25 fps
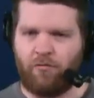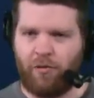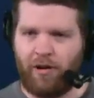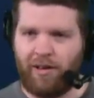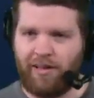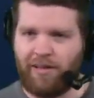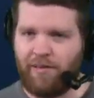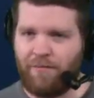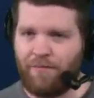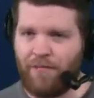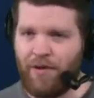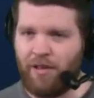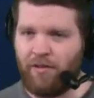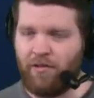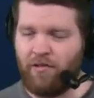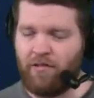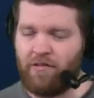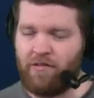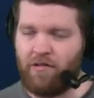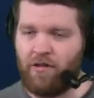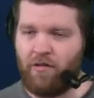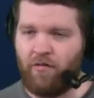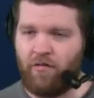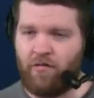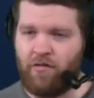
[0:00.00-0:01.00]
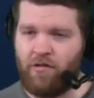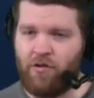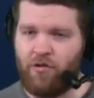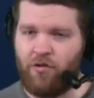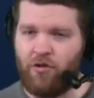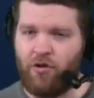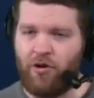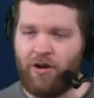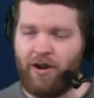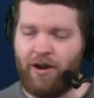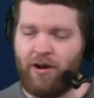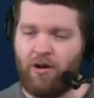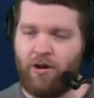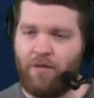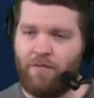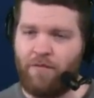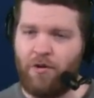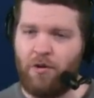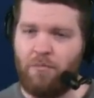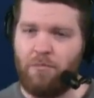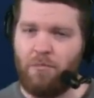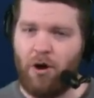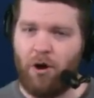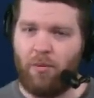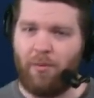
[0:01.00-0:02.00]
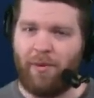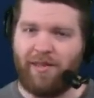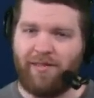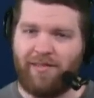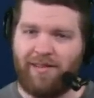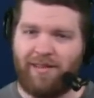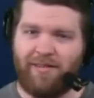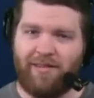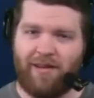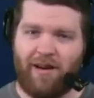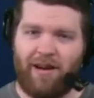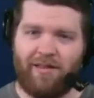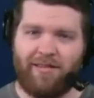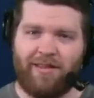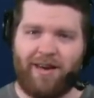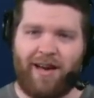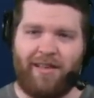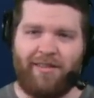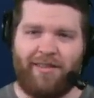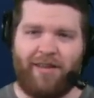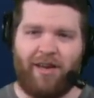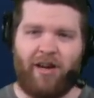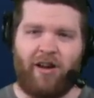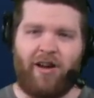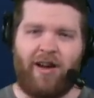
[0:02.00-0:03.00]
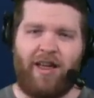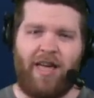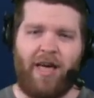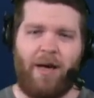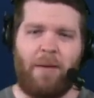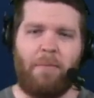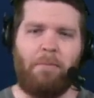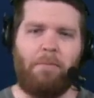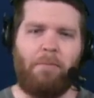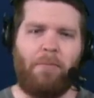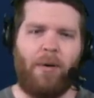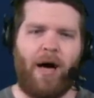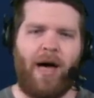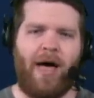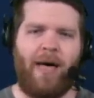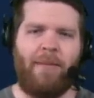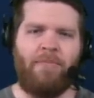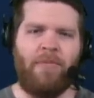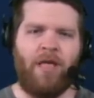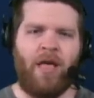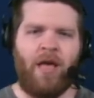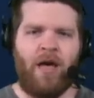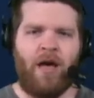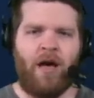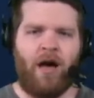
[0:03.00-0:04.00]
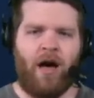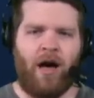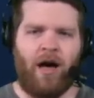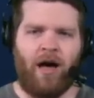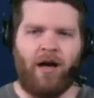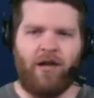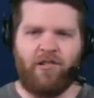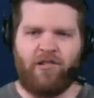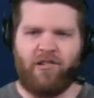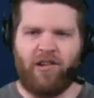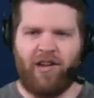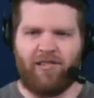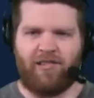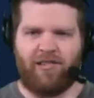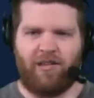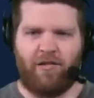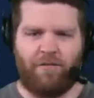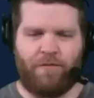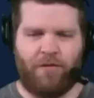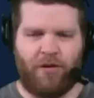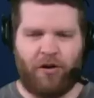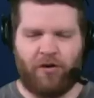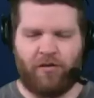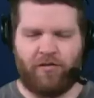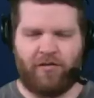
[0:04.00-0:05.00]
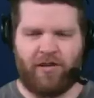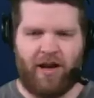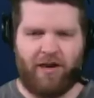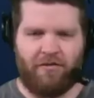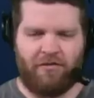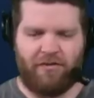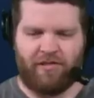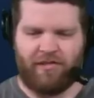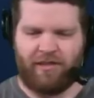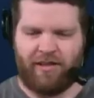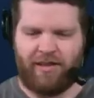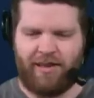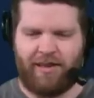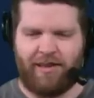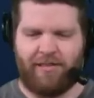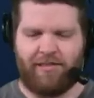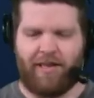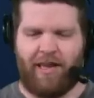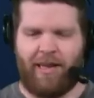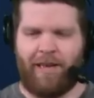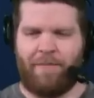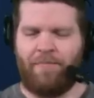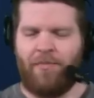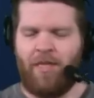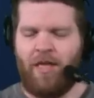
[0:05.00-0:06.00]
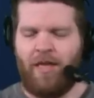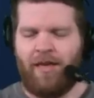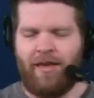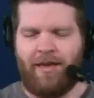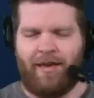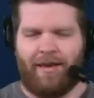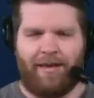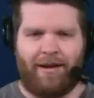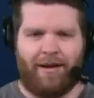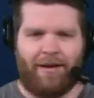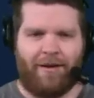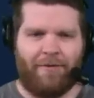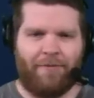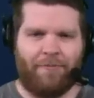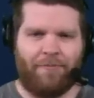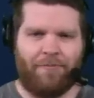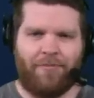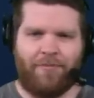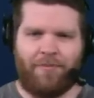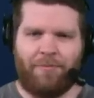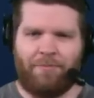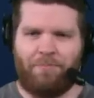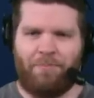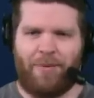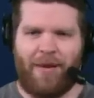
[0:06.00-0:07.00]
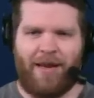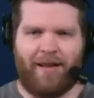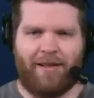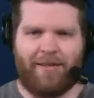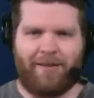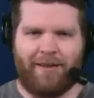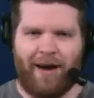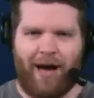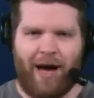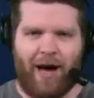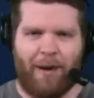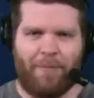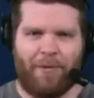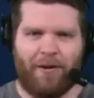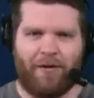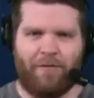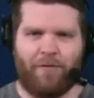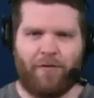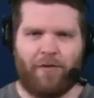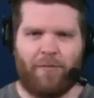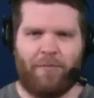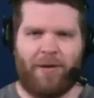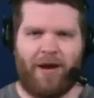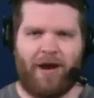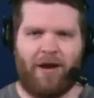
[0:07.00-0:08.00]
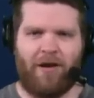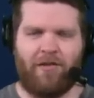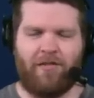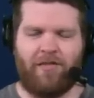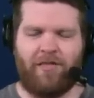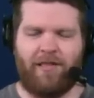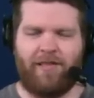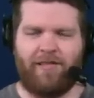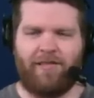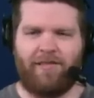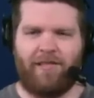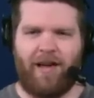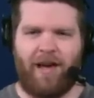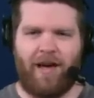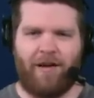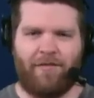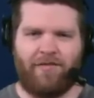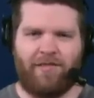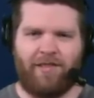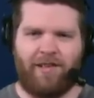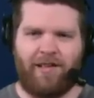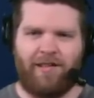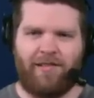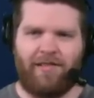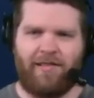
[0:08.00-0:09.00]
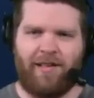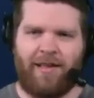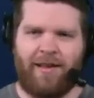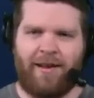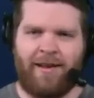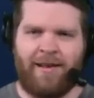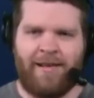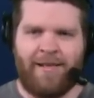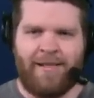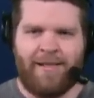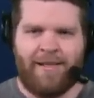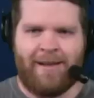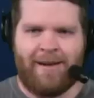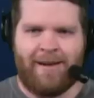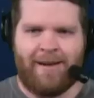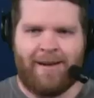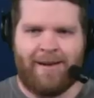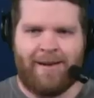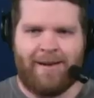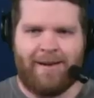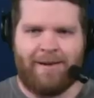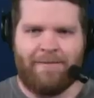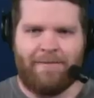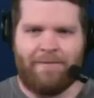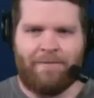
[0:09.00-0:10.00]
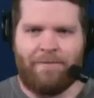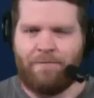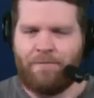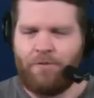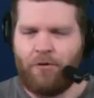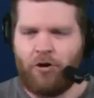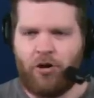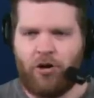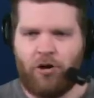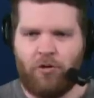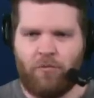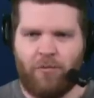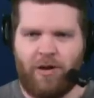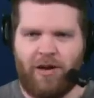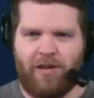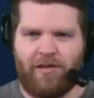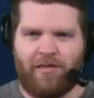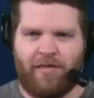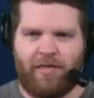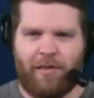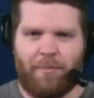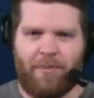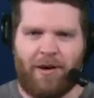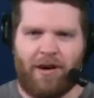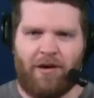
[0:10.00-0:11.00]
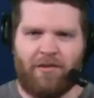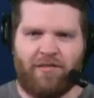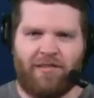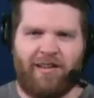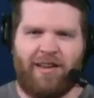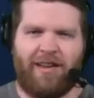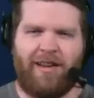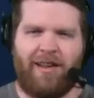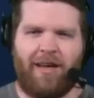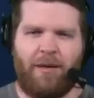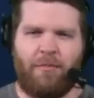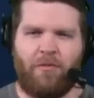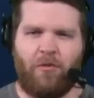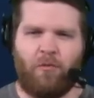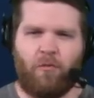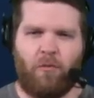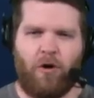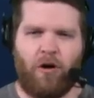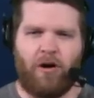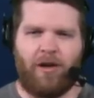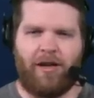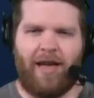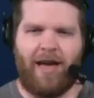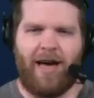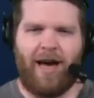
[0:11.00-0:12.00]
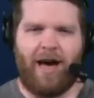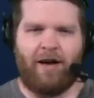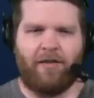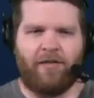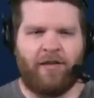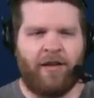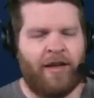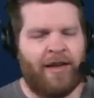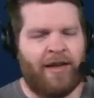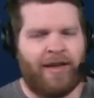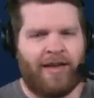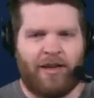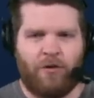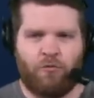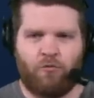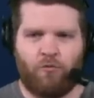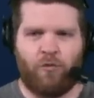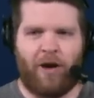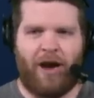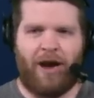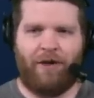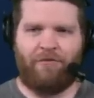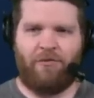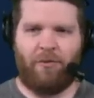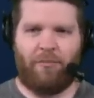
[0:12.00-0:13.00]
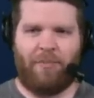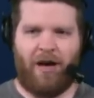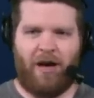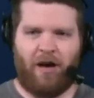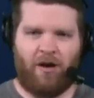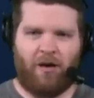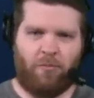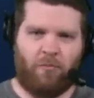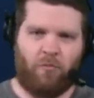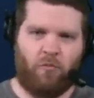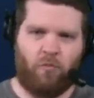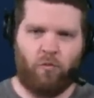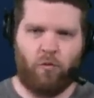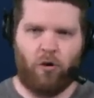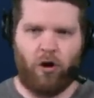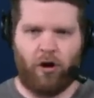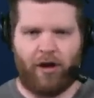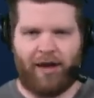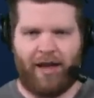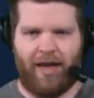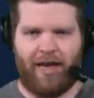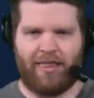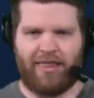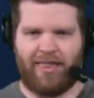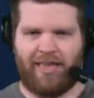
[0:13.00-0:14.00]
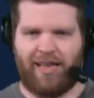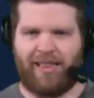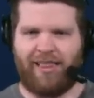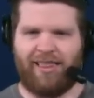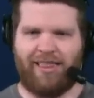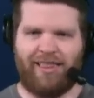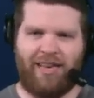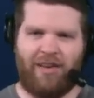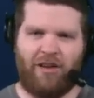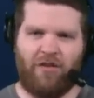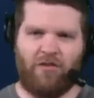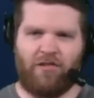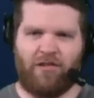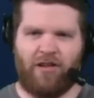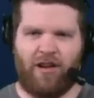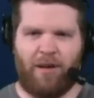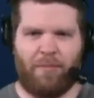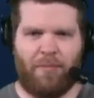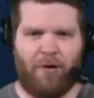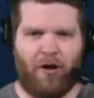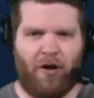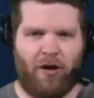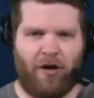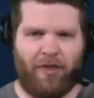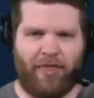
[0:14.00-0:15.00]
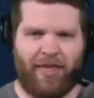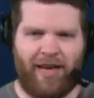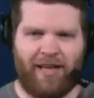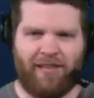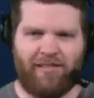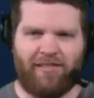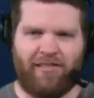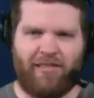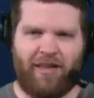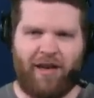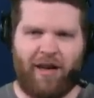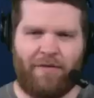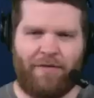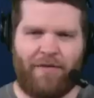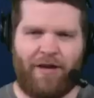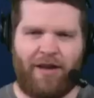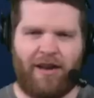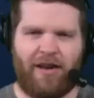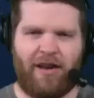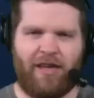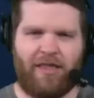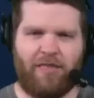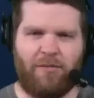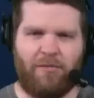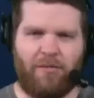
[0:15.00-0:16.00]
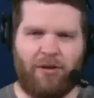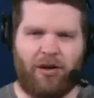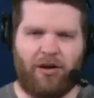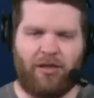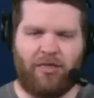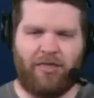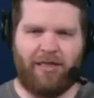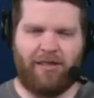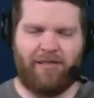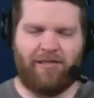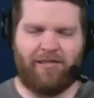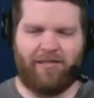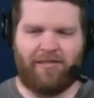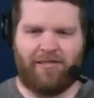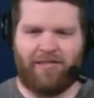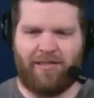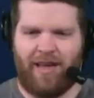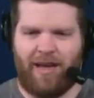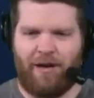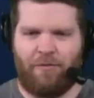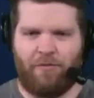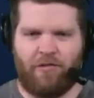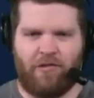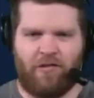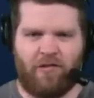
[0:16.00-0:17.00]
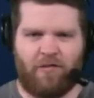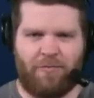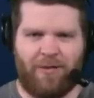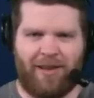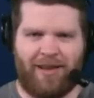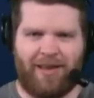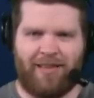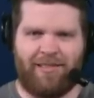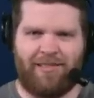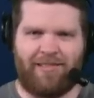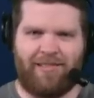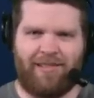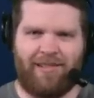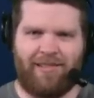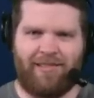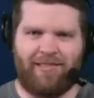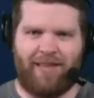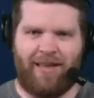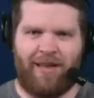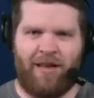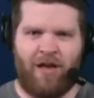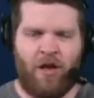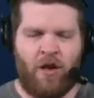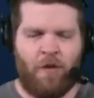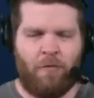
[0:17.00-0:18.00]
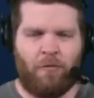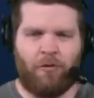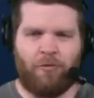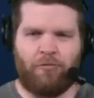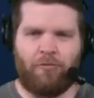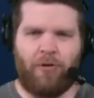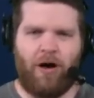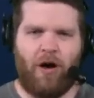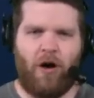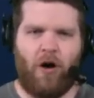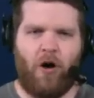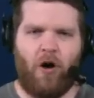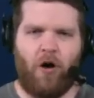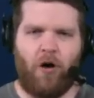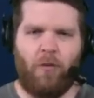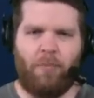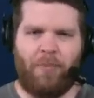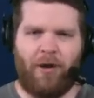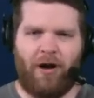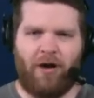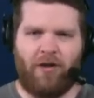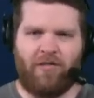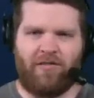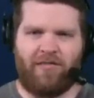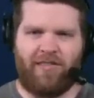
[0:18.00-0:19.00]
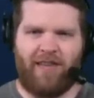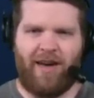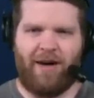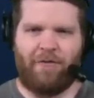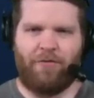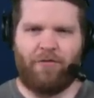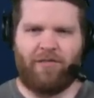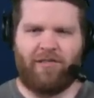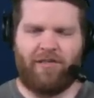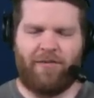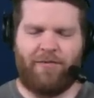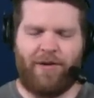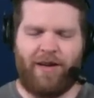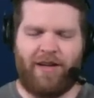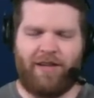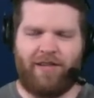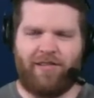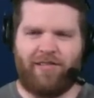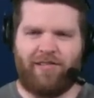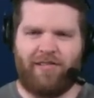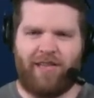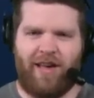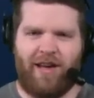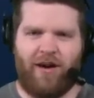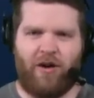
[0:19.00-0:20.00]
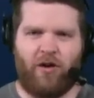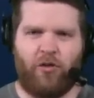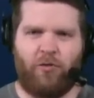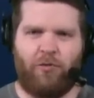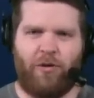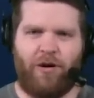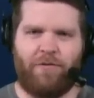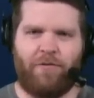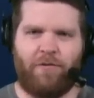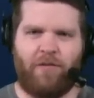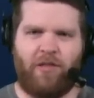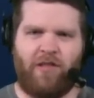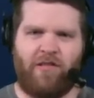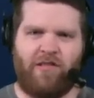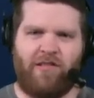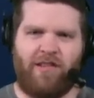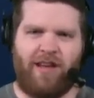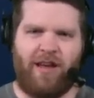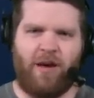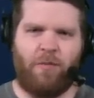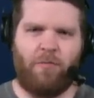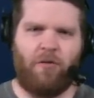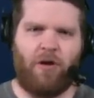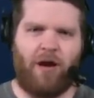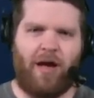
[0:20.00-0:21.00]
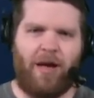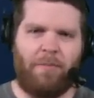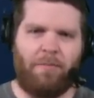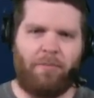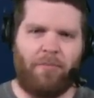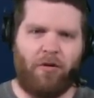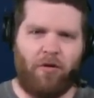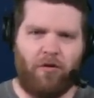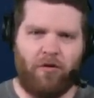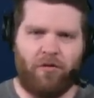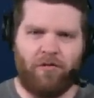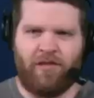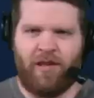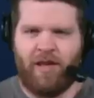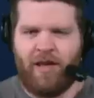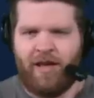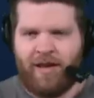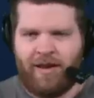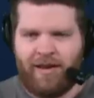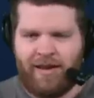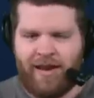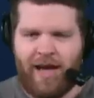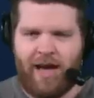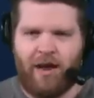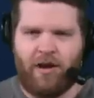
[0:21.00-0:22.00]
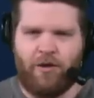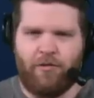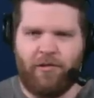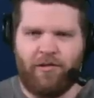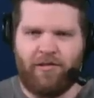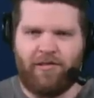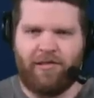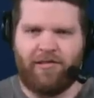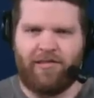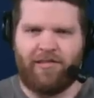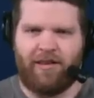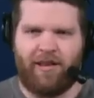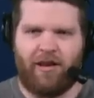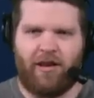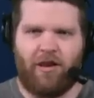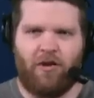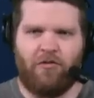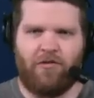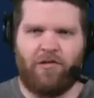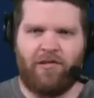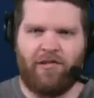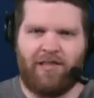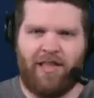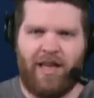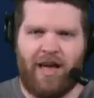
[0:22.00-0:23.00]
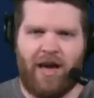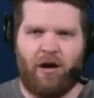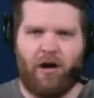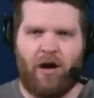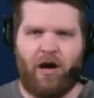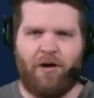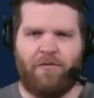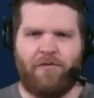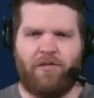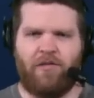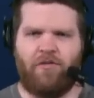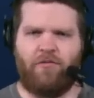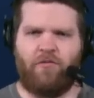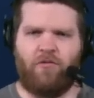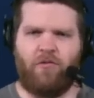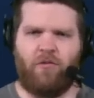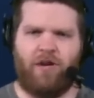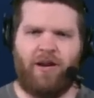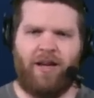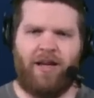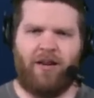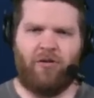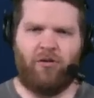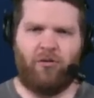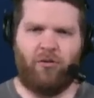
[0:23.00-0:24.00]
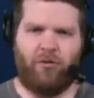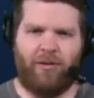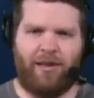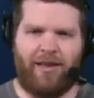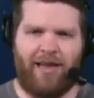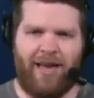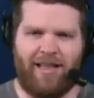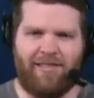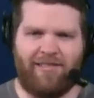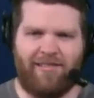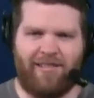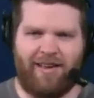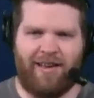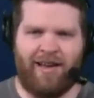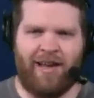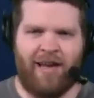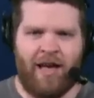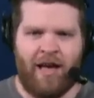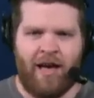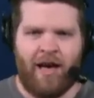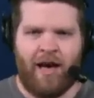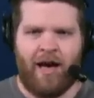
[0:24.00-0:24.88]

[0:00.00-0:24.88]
We'll get to Velus Jones Jr. here in a few moments. He talked highly on him, but uh, Justin Fields, obviously, he's a you know big topic for the Bears this offseason uh, for good reason. The Bears need him to work out. He raved about him. Work ethic, leadership, all that stuff. Had nothing but good things to say, which has been consistent with what all Bear staffers have had to say, all the way from the GM Ryan Poles down to assistant coaches now, offensive coordinator Luke Getsy.